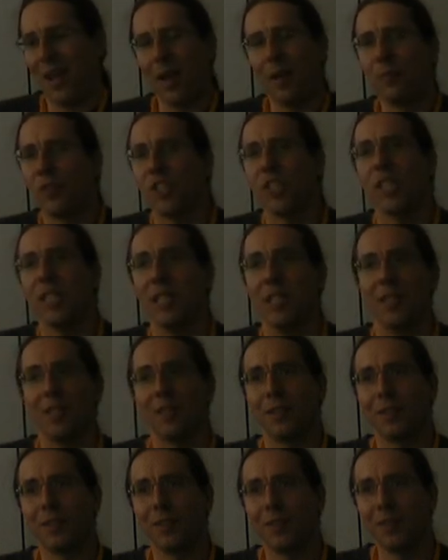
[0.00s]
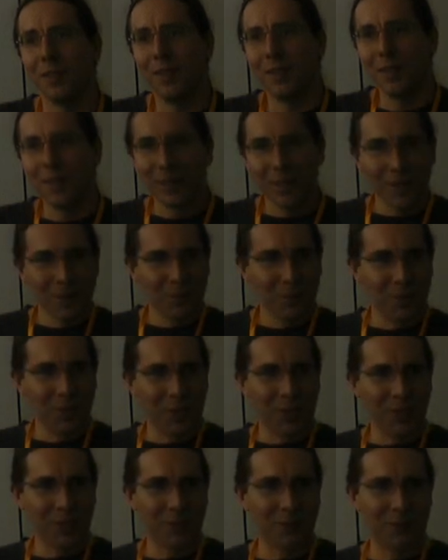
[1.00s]
I'm cheating,
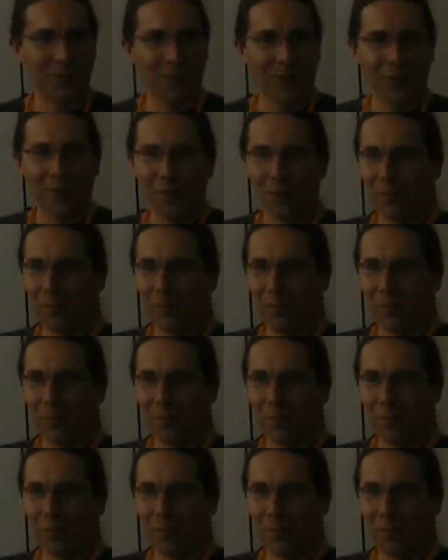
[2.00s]
because